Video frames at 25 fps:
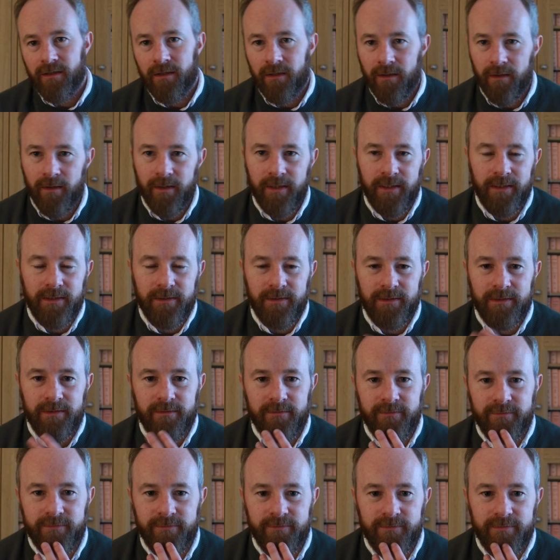kind
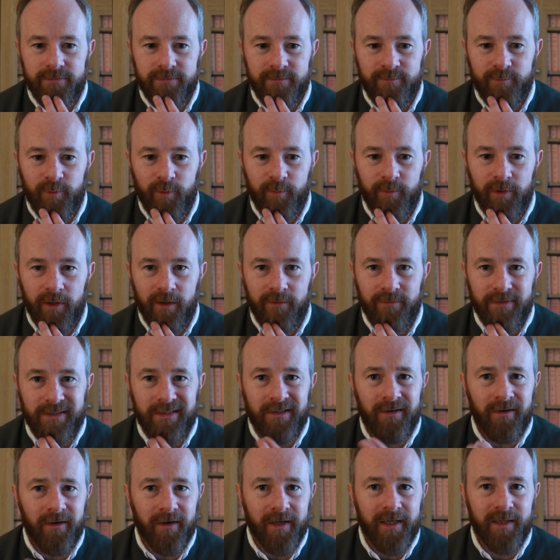of put me off a
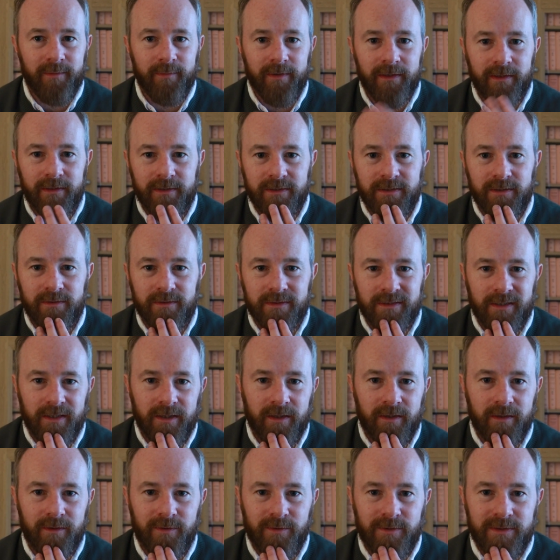tiny bit because I was
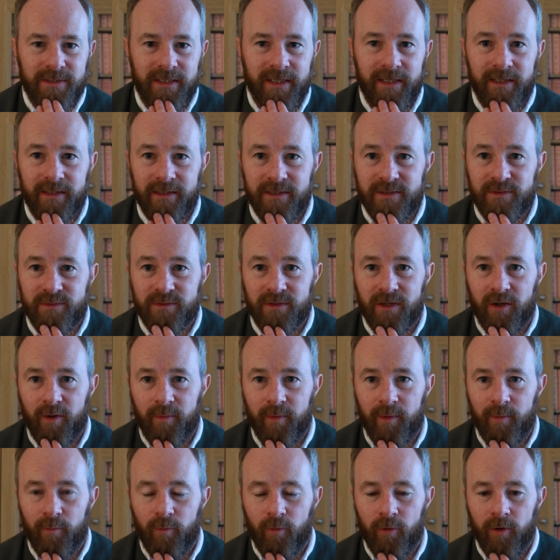like, oh, I was thinking this was going to
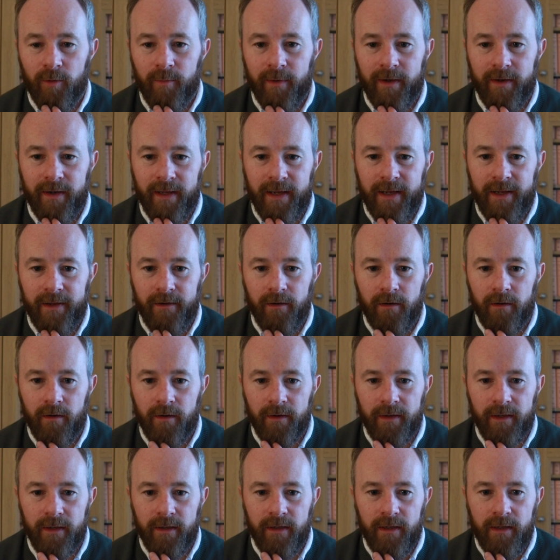be more about
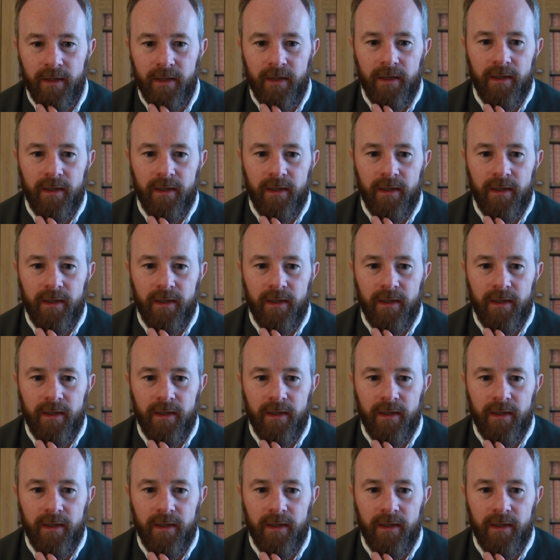AI